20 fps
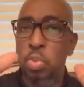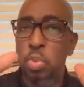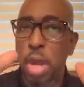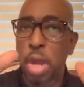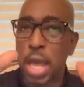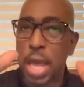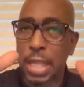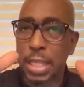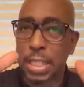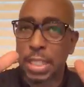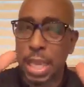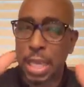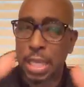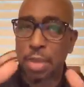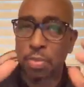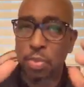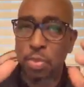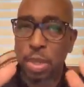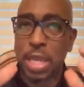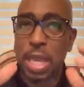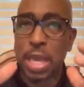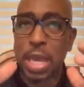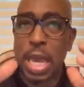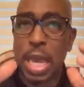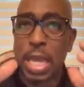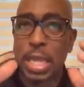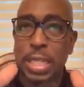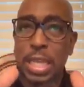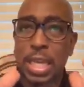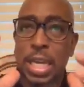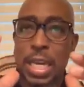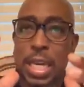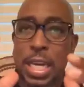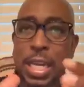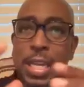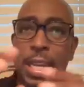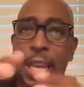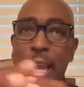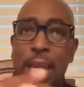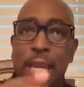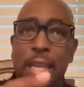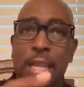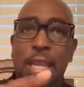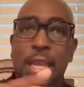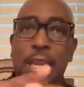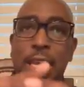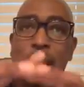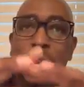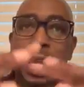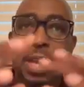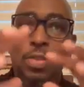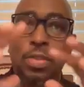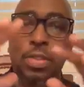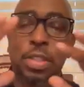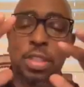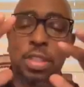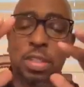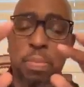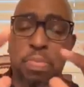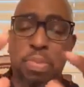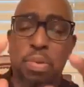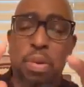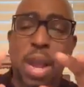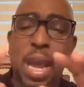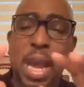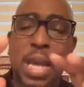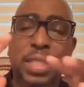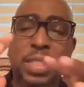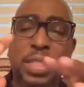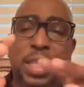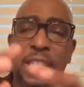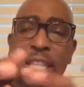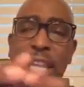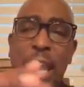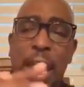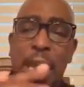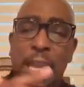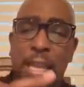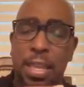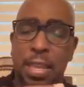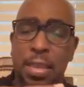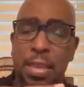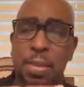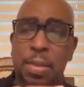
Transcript: what had taken what they had done at night. It was a surprise attack.